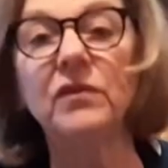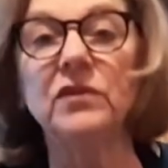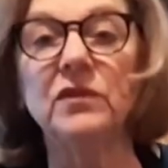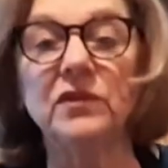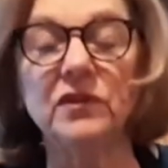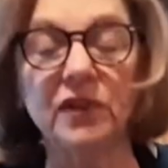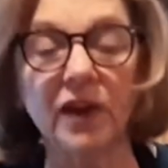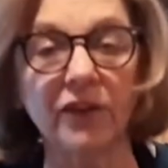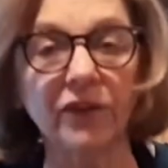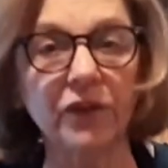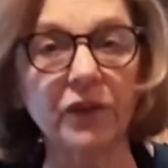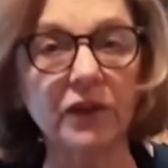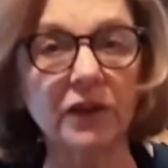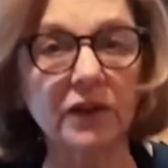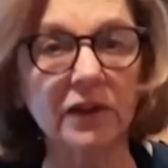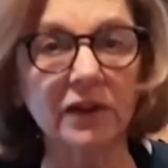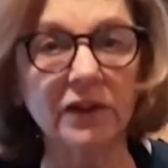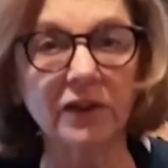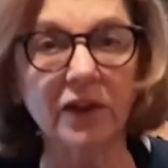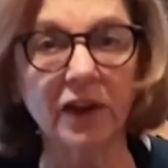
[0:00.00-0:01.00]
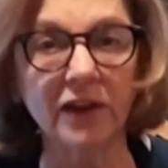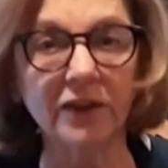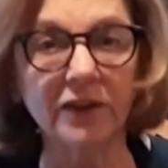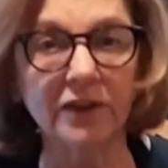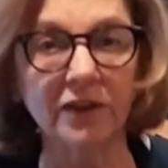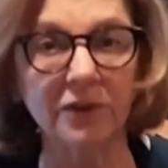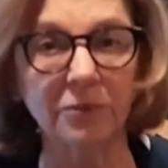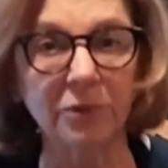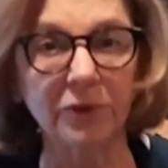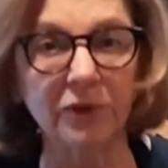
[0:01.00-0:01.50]
Definitely taste
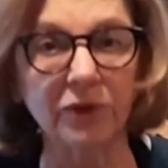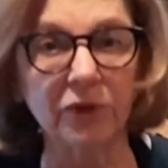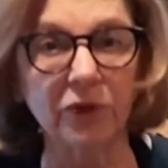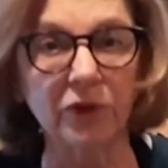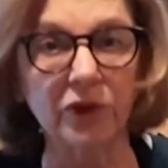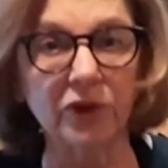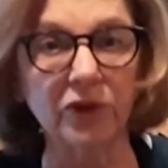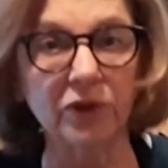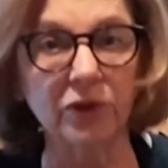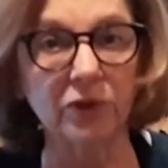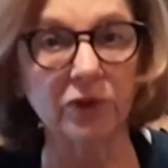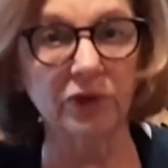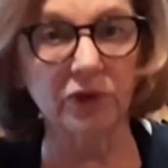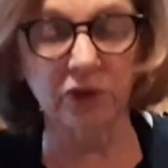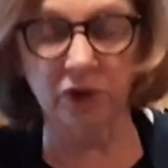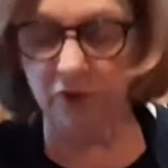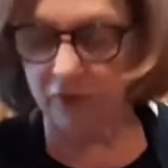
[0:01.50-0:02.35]
it before you serve